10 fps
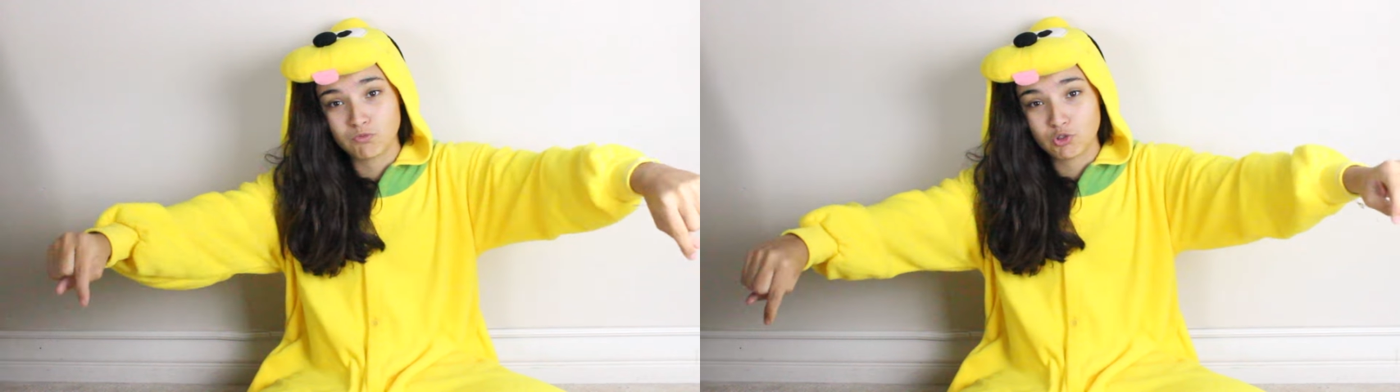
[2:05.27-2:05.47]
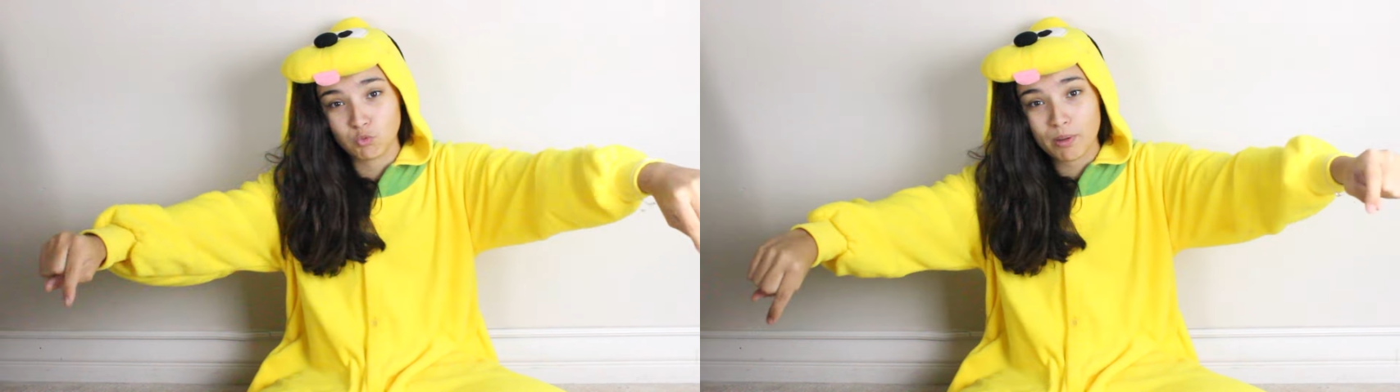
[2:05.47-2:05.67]

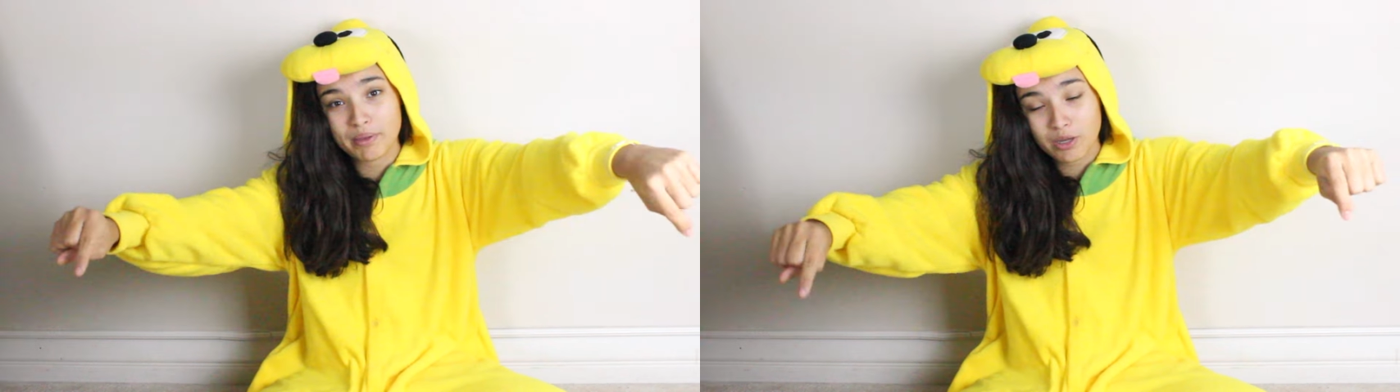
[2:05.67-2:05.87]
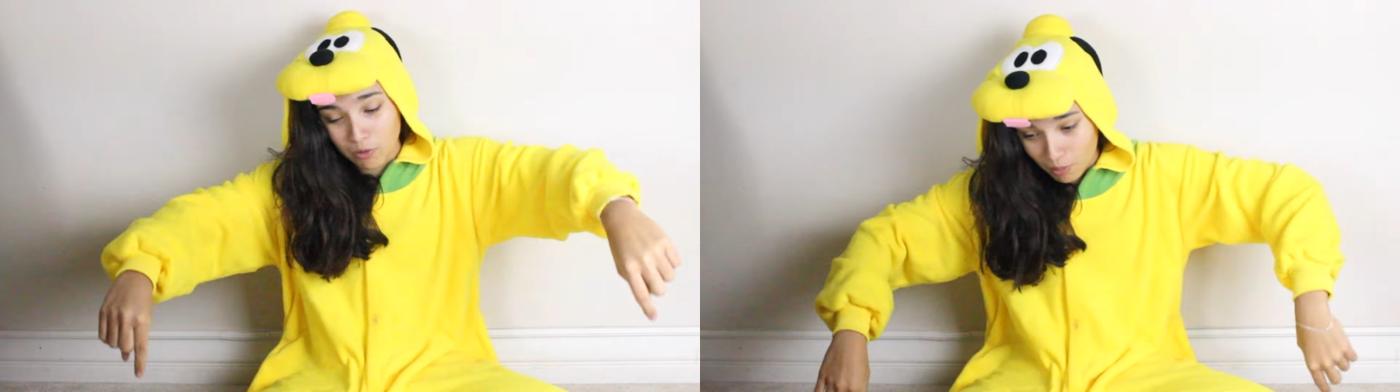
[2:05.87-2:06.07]

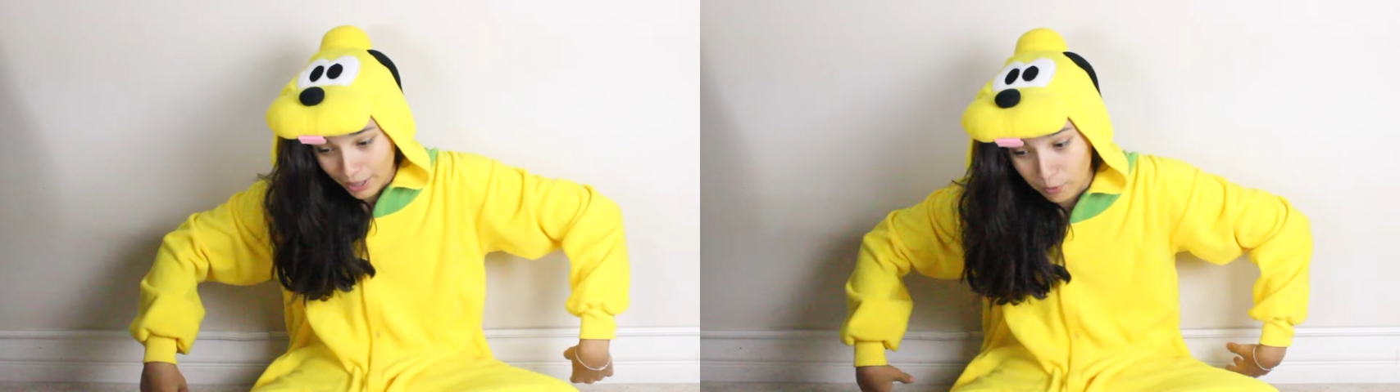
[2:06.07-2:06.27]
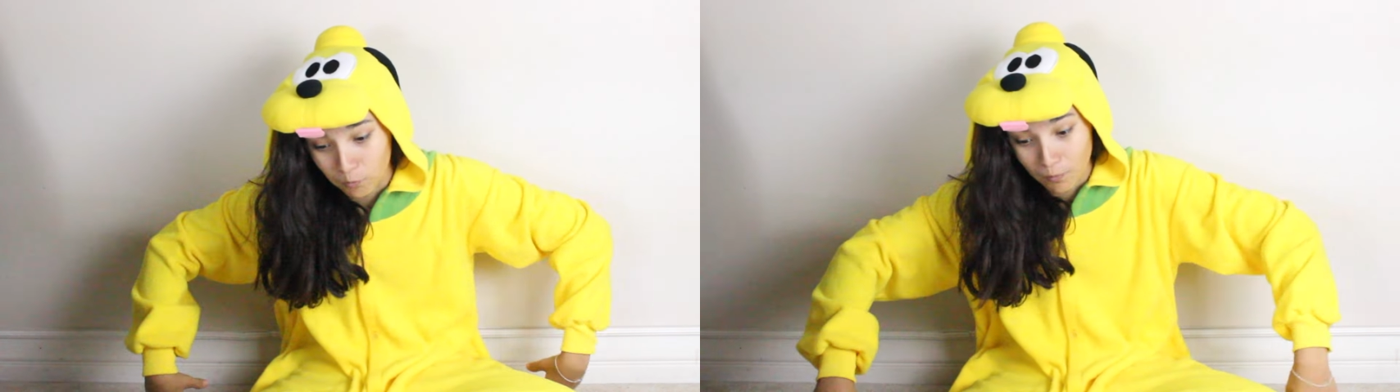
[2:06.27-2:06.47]
swimming
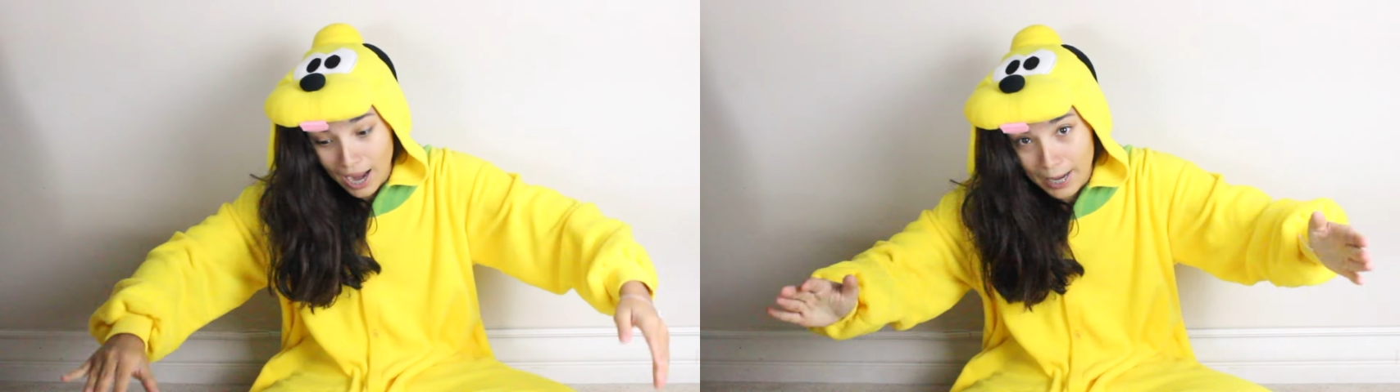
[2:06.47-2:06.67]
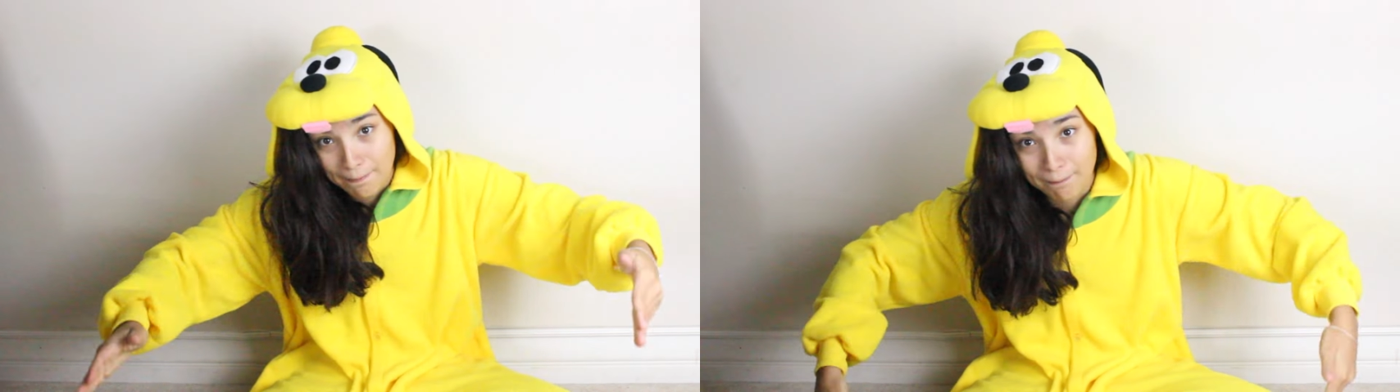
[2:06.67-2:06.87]
like
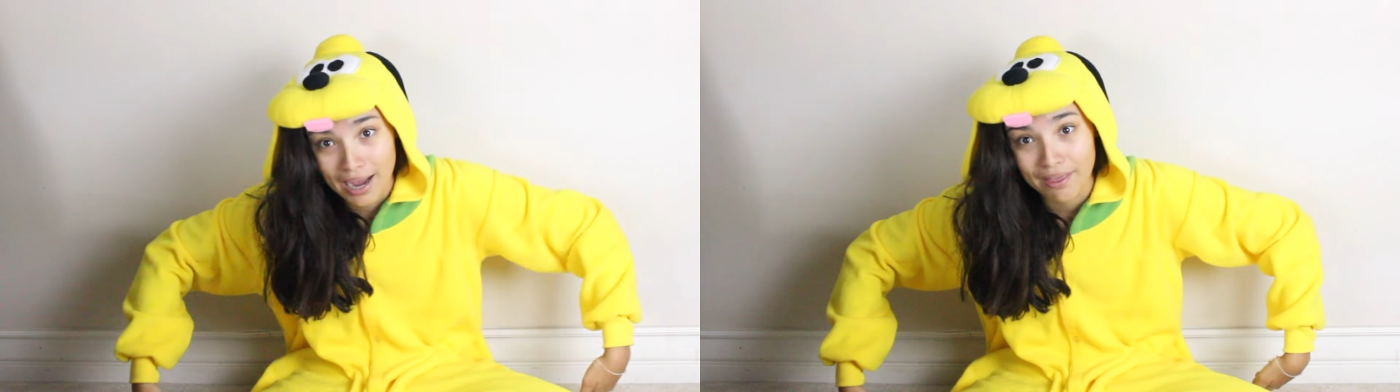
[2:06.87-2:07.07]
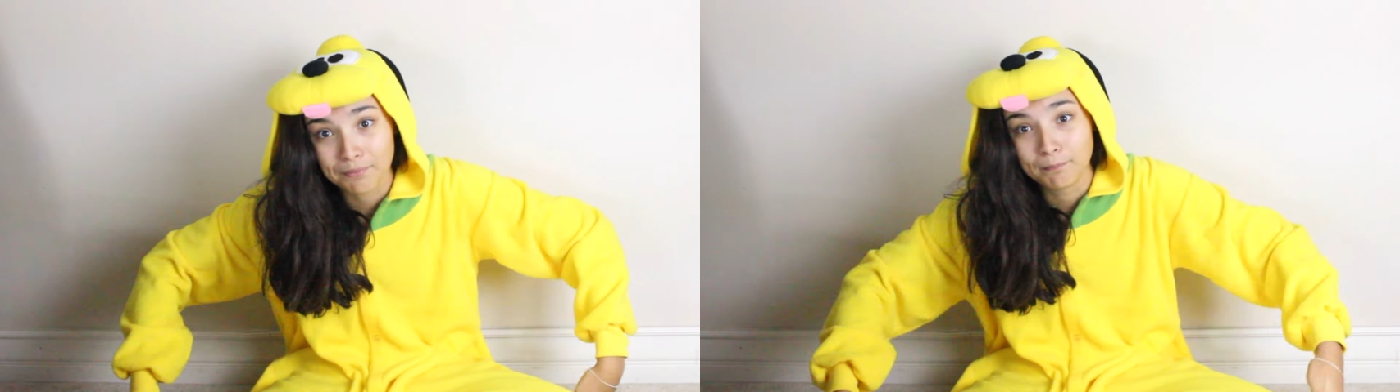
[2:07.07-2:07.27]
right
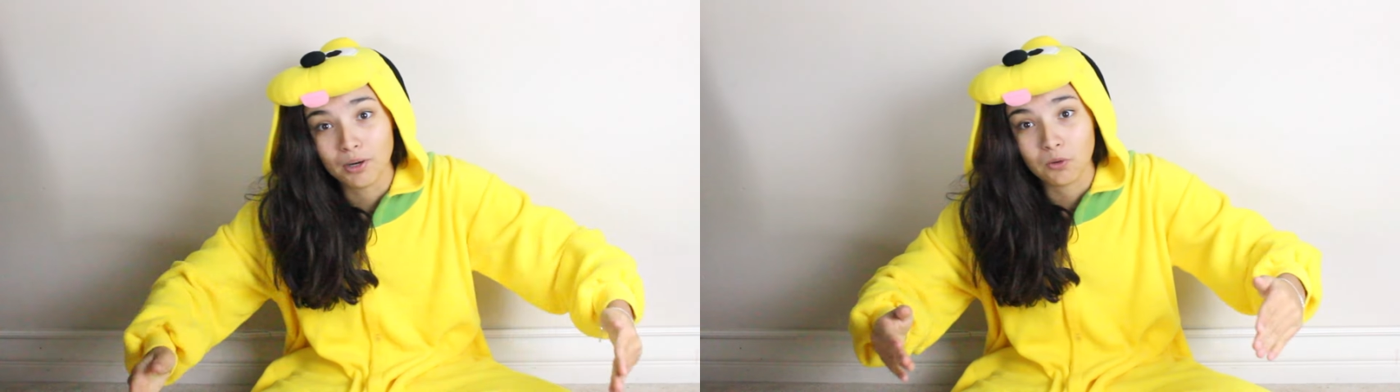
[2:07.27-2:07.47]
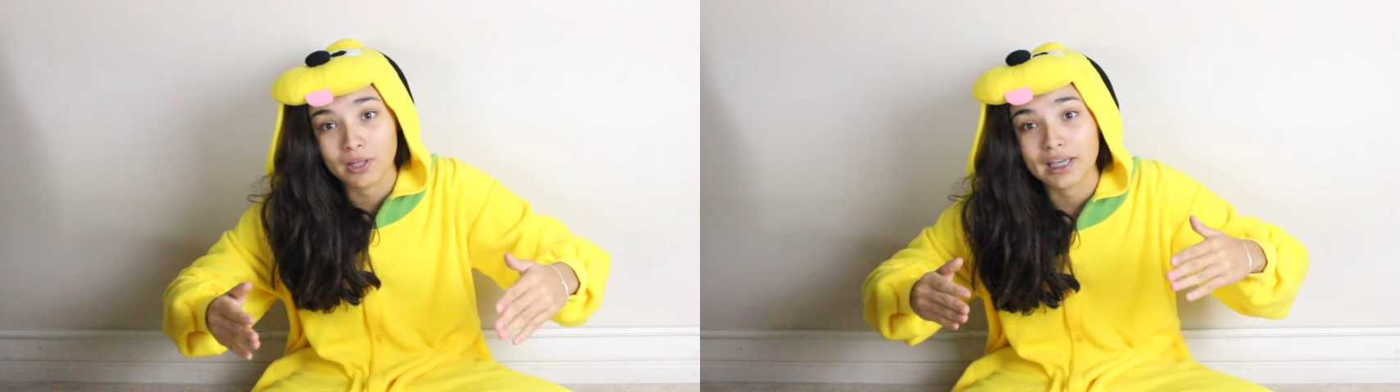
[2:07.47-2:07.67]
by the boat.